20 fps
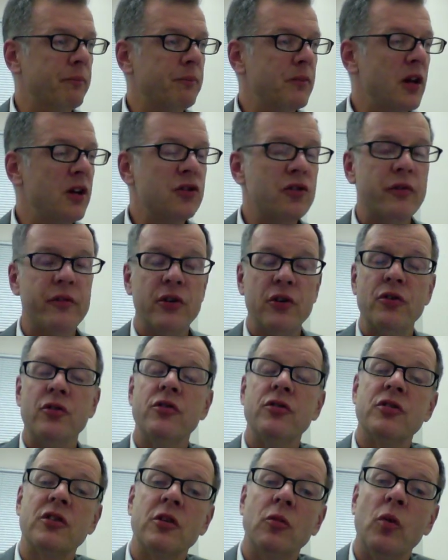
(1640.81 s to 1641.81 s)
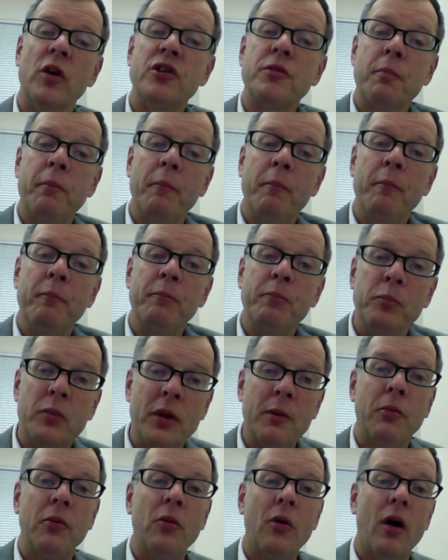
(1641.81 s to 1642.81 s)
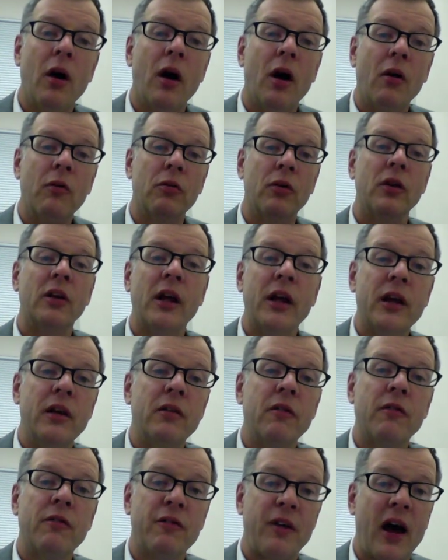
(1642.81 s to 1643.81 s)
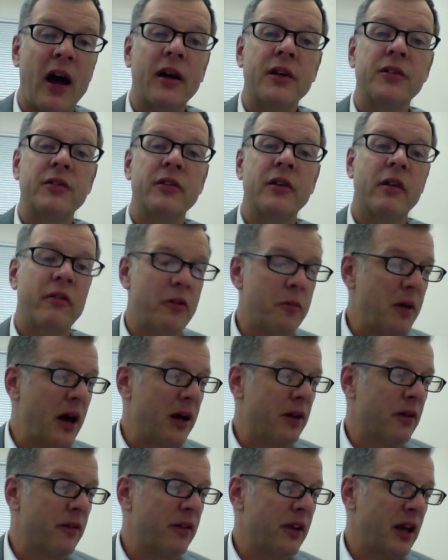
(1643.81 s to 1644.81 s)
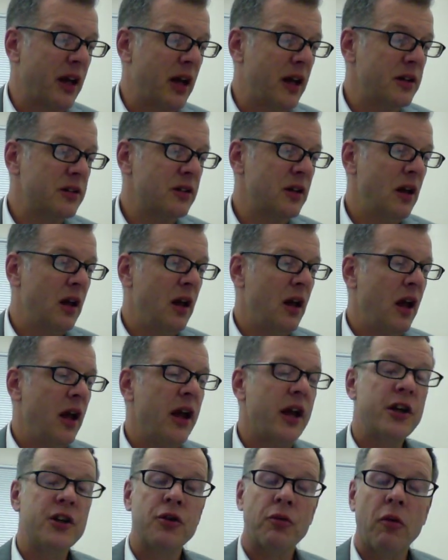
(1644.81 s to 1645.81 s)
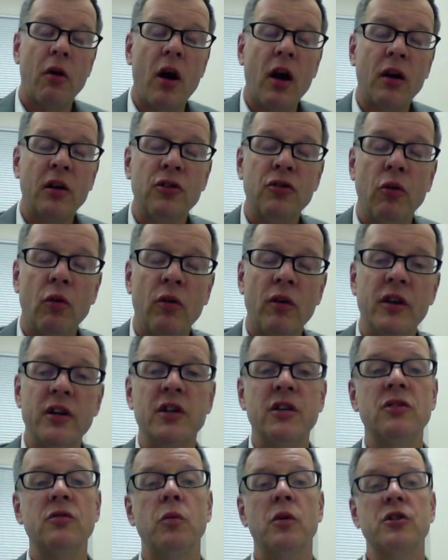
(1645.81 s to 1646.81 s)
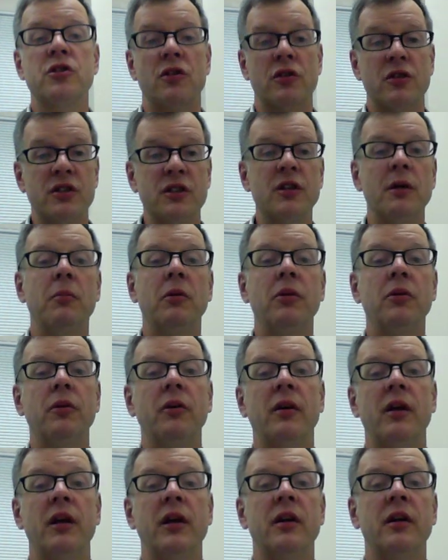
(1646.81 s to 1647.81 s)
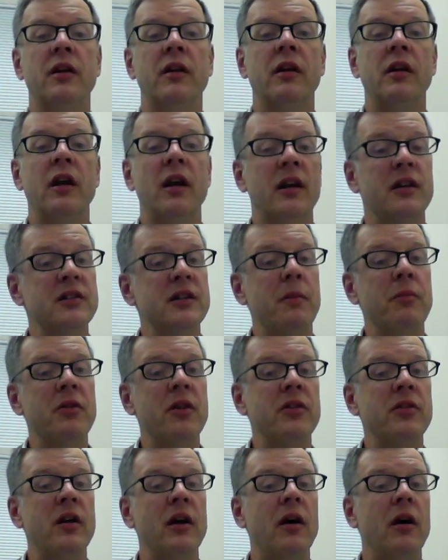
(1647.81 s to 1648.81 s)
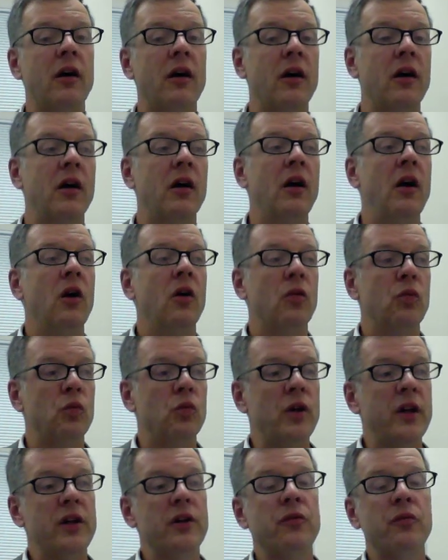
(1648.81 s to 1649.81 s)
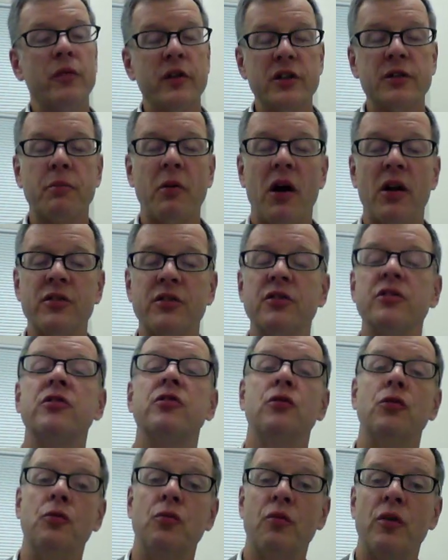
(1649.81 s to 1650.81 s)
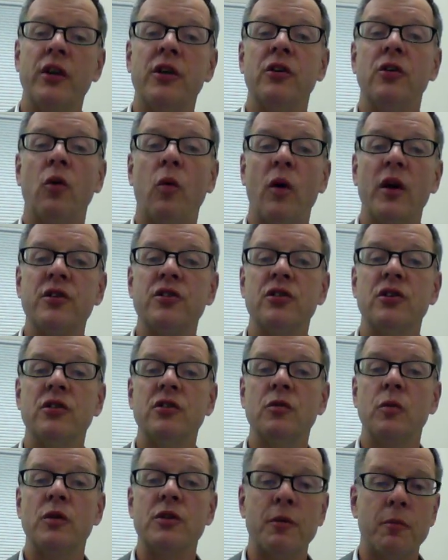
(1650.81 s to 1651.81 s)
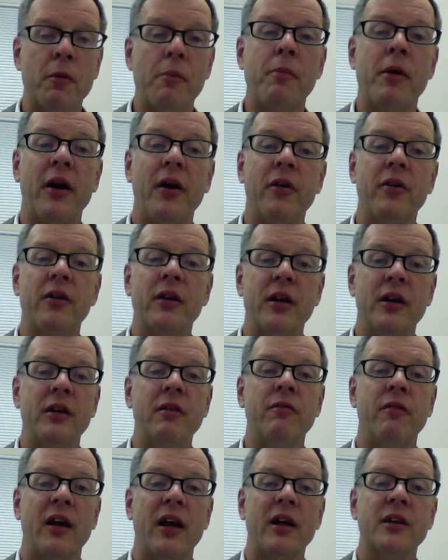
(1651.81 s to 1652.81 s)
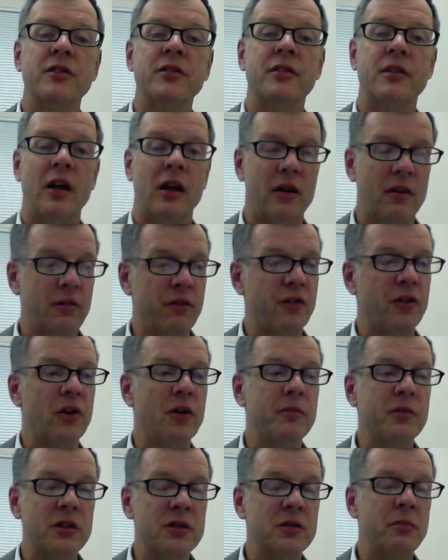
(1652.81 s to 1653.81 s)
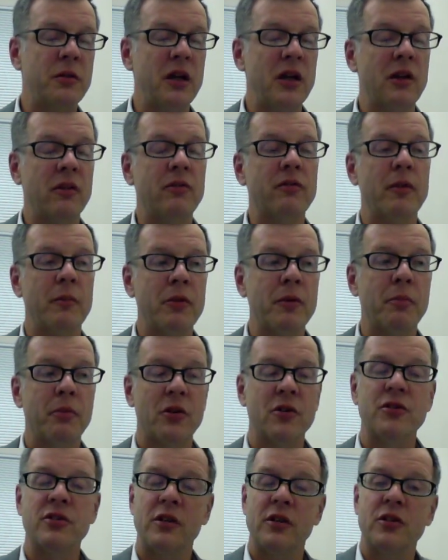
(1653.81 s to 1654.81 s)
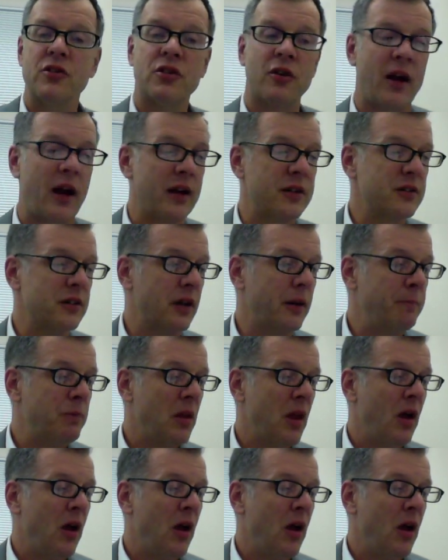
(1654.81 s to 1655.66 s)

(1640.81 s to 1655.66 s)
interviews in which people relate facts of the matter of a case. Interrogatories, which are similar except that they are written responses to written questions which are prepared in advance and affirmed as being from the person that you're asking.